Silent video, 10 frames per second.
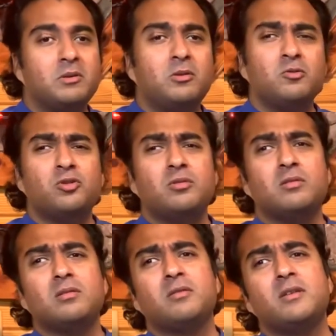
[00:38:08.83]
But don't
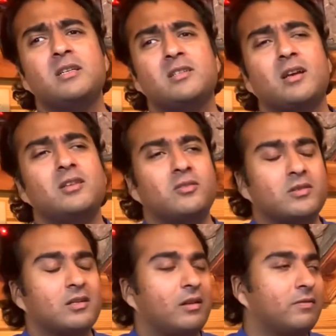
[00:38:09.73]
criticize
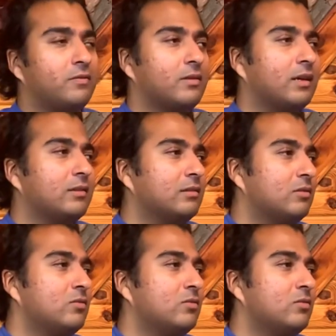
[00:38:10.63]
yourself for that.